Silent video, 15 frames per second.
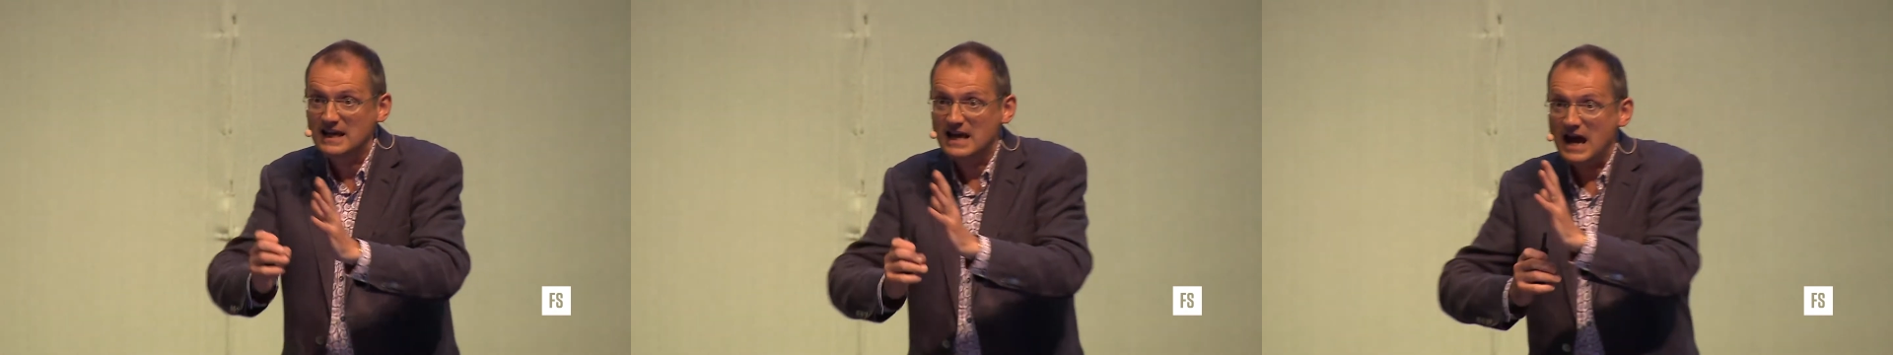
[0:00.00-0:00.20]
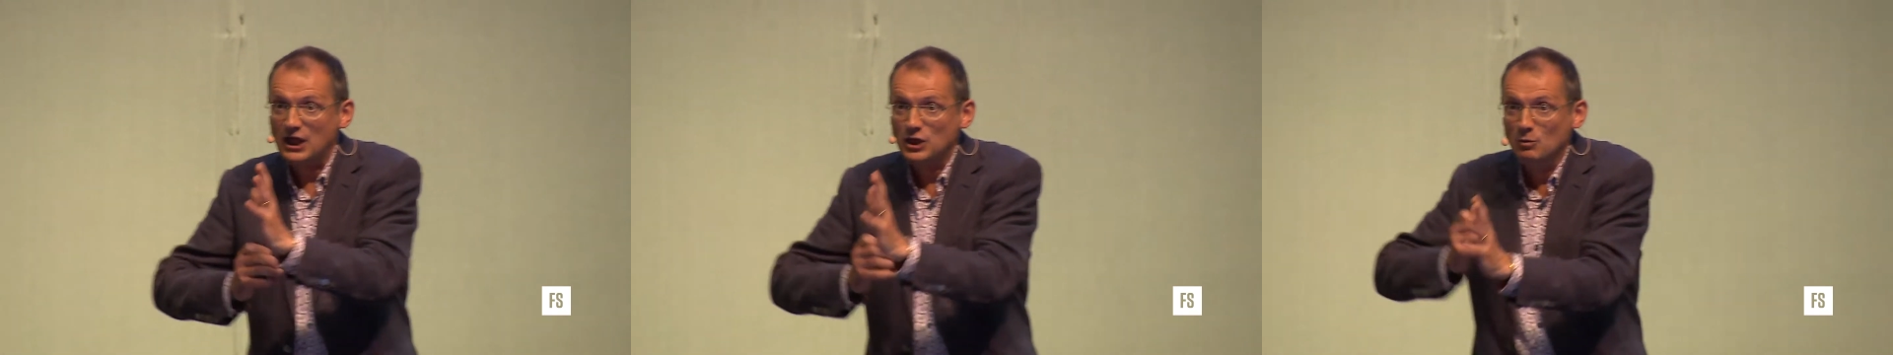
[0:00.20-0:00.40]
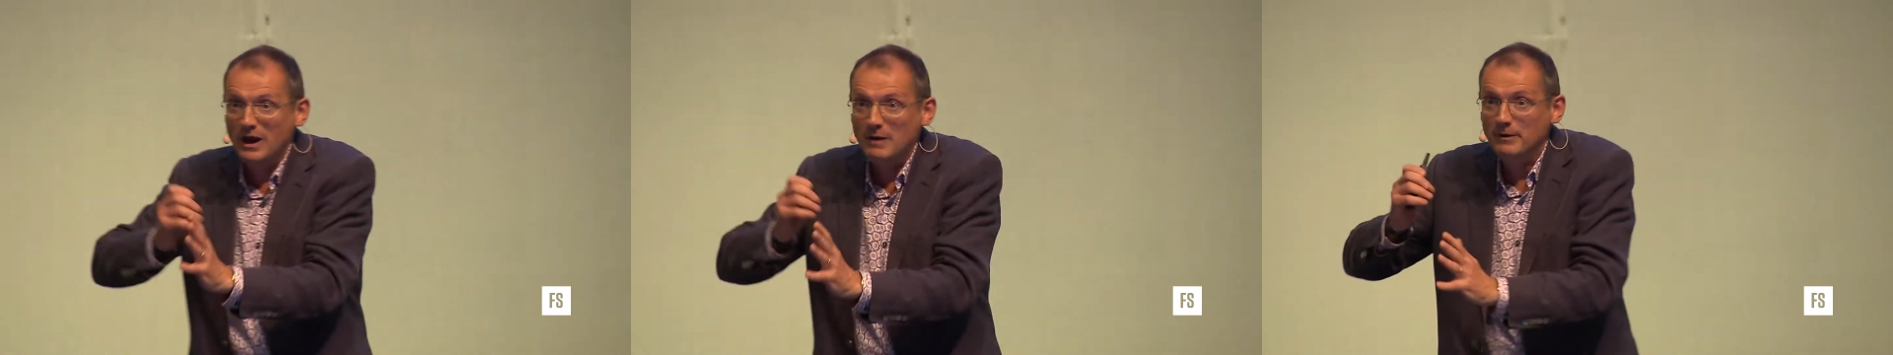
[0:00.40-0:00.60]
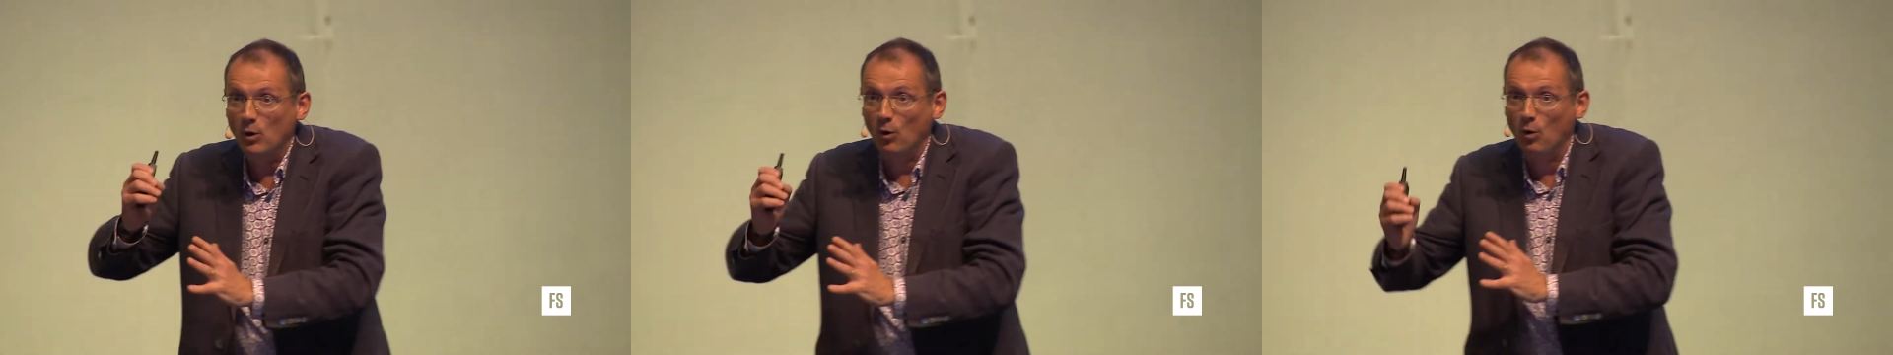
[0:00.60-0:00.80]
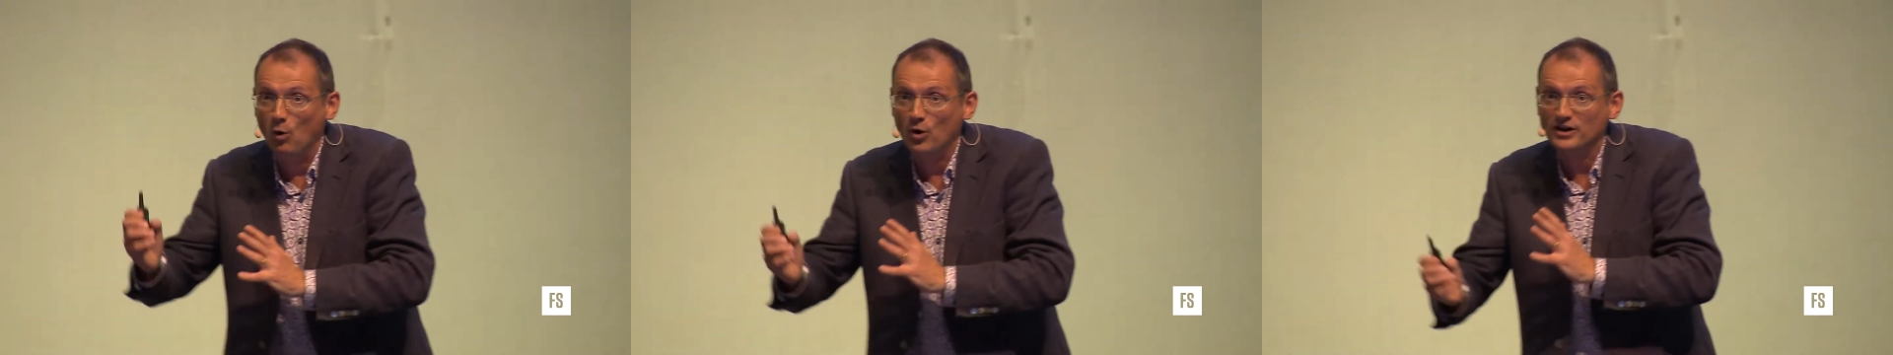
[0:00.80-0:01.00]
and the way we
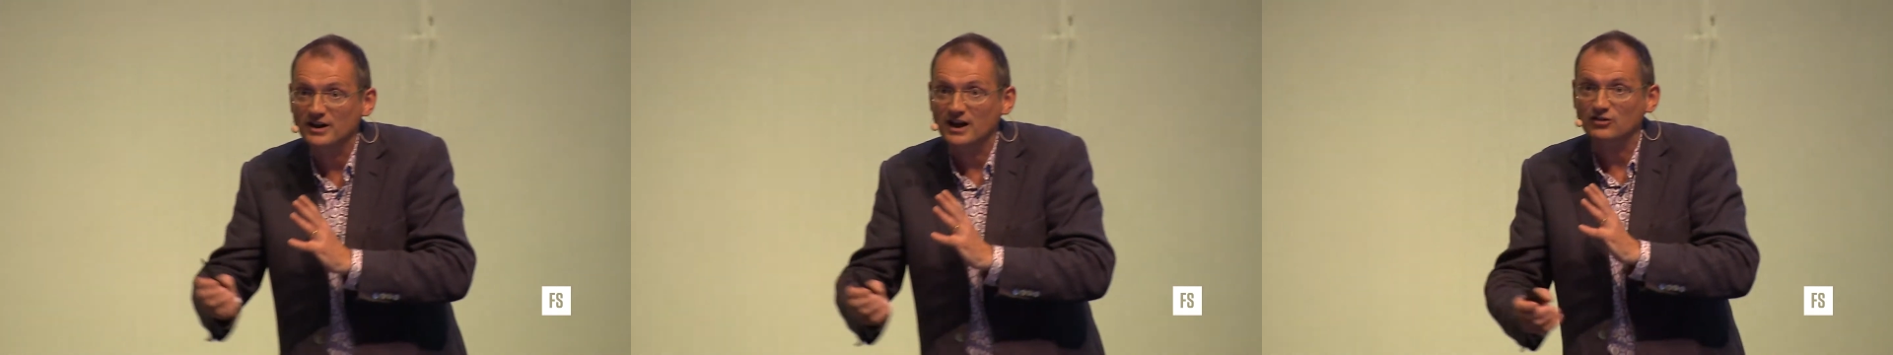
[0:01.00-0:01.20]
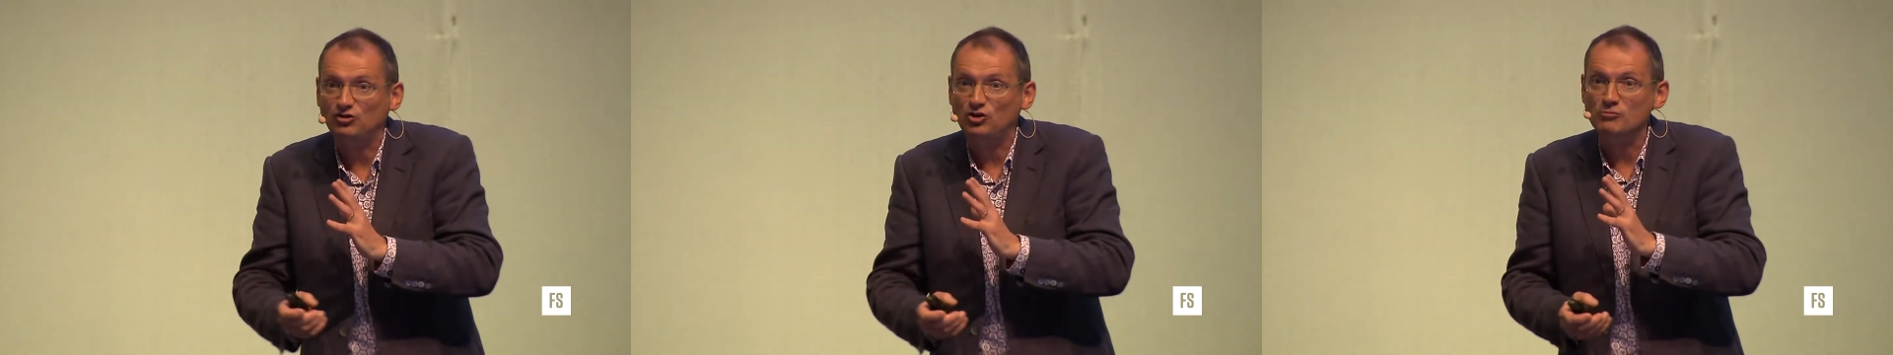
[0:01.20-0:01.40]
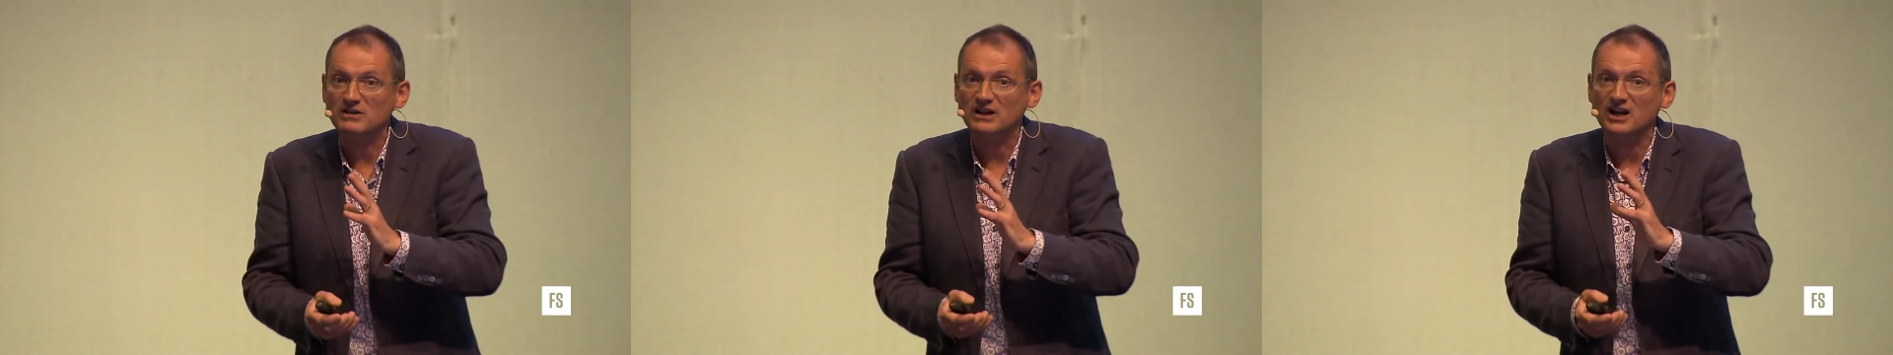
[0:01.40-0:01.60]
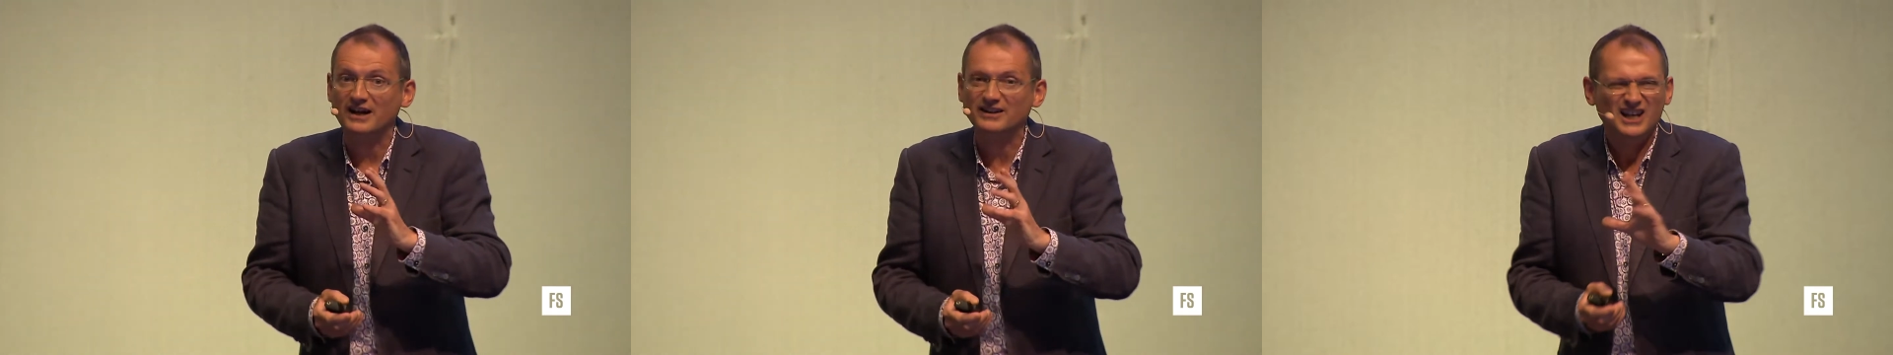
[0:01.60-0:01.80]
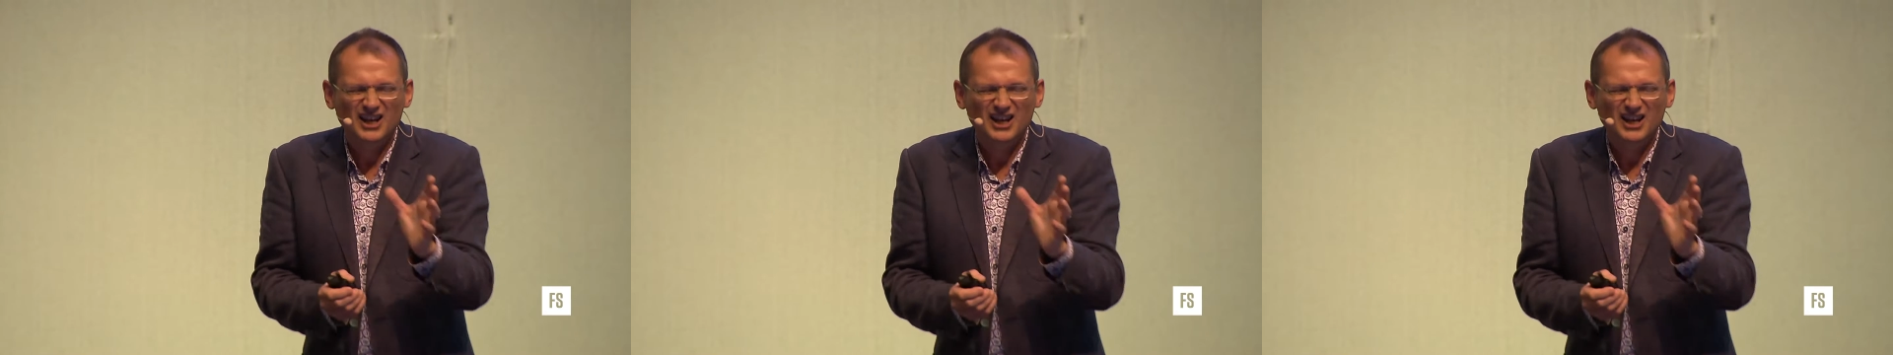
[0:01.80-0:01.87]
organize humankind.